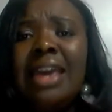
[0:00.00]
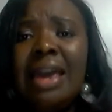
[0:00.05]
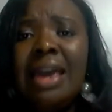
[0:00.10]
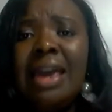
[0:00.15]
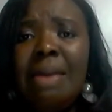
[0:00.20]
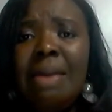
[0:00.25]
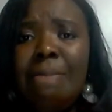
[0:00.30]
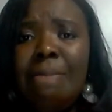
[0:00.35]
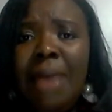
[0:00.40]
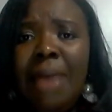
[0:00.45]

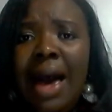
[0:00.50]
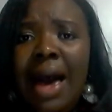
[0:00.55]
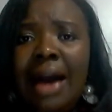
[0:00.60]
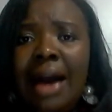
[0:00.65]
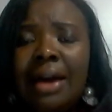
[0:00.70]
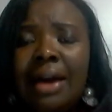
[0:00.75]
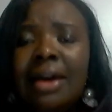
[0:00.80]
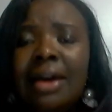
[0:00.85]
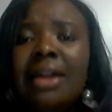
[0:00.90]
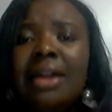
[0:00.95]

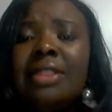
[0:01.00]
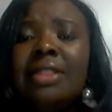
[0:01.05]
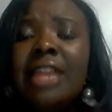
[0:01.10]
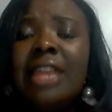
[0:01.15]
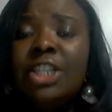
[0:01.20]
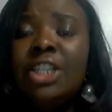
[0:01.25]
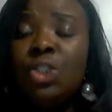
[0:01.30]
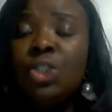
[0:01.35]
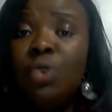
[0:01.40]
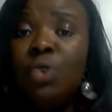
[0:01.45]
impact
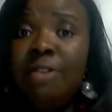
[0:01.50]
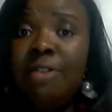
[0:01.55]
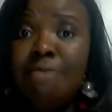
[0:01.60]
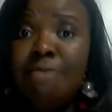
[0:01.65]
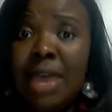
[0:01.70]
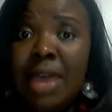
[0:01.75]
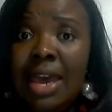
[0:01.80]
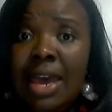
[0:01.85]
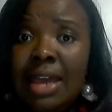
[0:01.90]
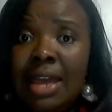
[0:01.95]
that you have
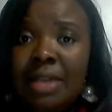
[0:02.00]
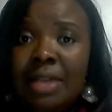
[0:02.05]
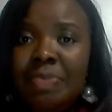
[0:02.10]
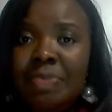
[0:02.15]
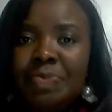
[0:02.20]
made.